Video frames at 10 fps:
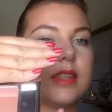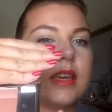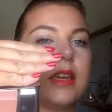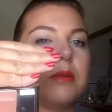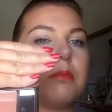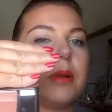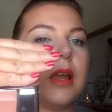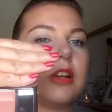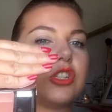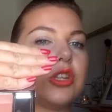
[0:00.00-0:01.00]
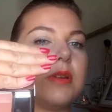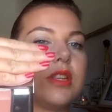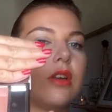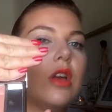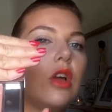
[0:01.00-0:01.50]
the blush. So
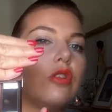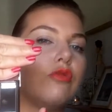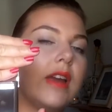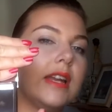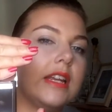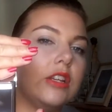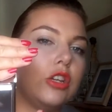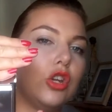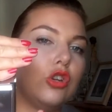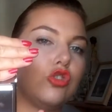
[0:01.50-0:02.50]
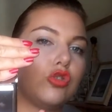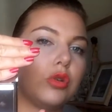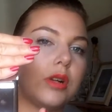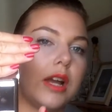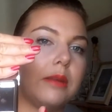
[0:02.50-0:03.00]
it's a really
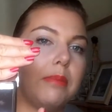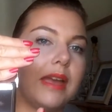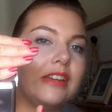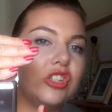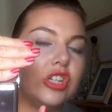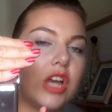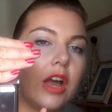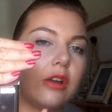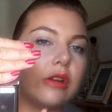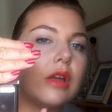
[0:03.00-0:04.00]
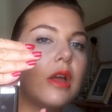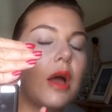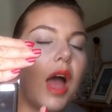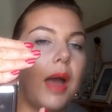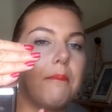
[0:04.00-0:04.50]
neutral kind of beigey tone.
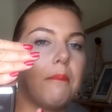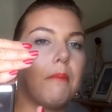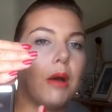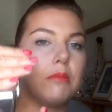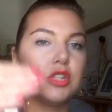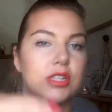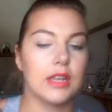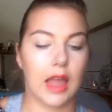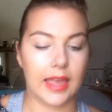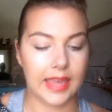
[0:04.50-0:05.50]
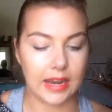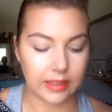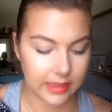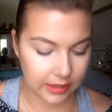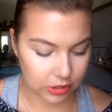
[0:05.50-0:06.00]
Mum doesn't like
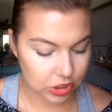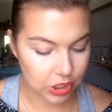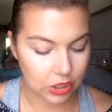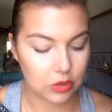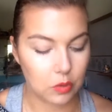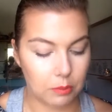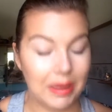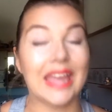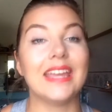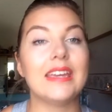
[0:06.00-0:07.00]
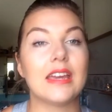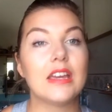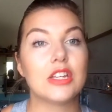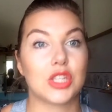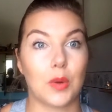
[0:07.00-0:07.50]
anything too pink,
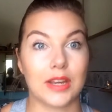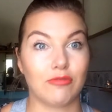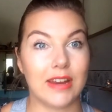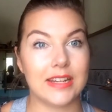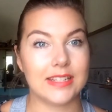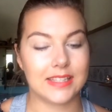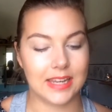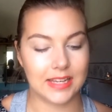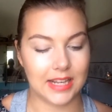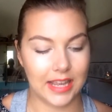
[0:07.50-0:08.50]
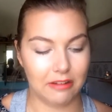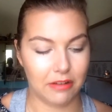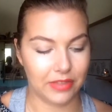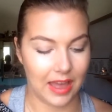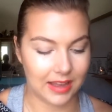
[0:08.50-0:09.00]
so I really steered clear
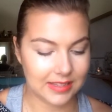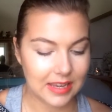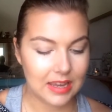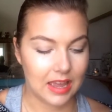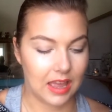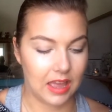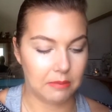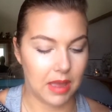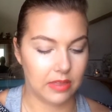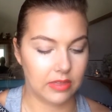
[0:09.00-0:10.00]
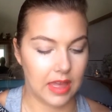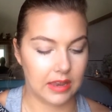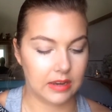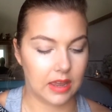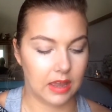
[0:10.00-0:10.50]
of that. And
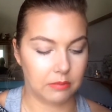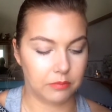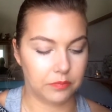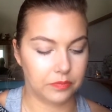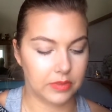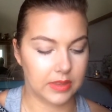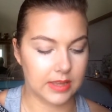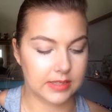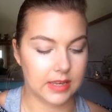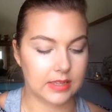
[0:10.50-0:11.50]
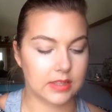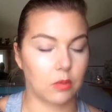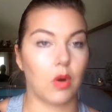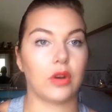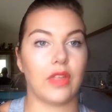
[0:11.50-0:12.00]
then this is the
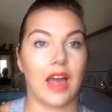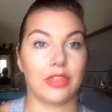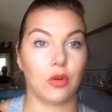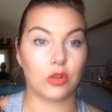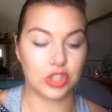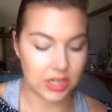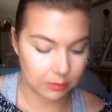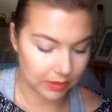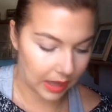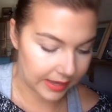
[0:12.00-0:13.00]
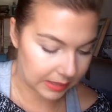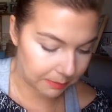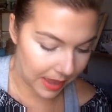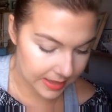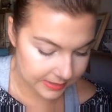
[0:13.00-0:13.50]
one that I thought she would like the
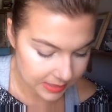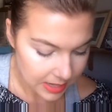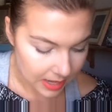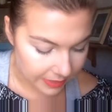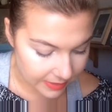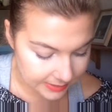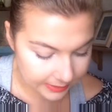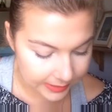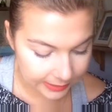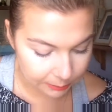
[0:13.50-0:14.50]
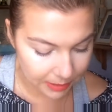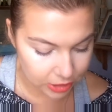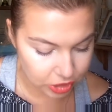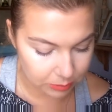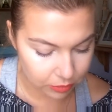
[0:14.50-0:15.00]
best. And there's a little bit
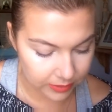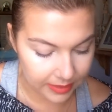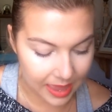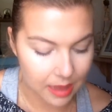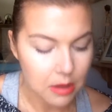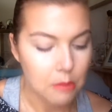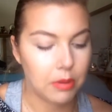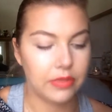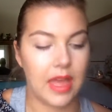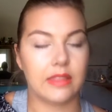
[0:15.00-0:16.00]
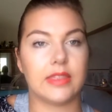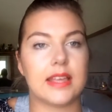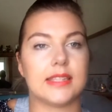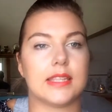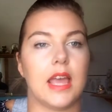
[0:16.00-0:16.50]
of shimmer in there, but then
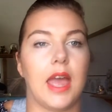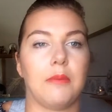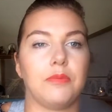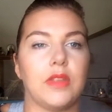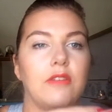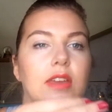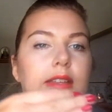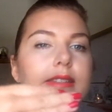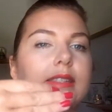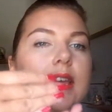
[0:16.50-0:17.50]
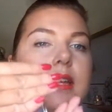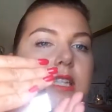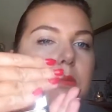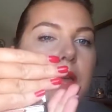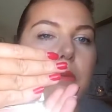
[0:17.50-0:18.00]
there's, if you can see,
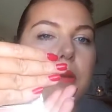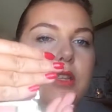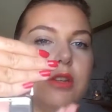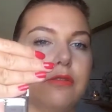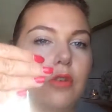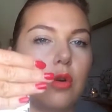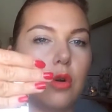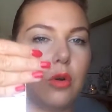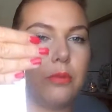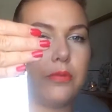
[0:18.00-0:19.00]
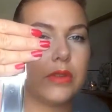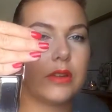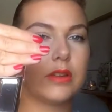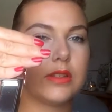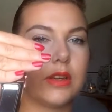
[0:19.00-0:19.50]
it's split up into 4.
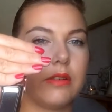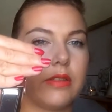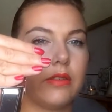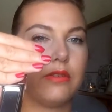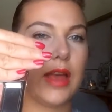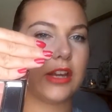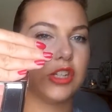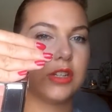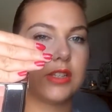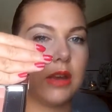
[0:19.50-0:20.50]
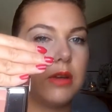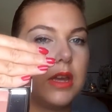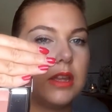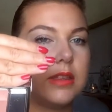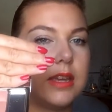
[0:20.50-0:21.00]
Sorry, the reflection. So
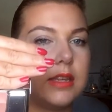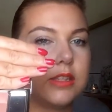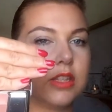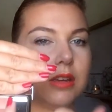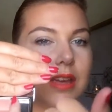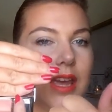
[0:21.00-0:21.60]
these two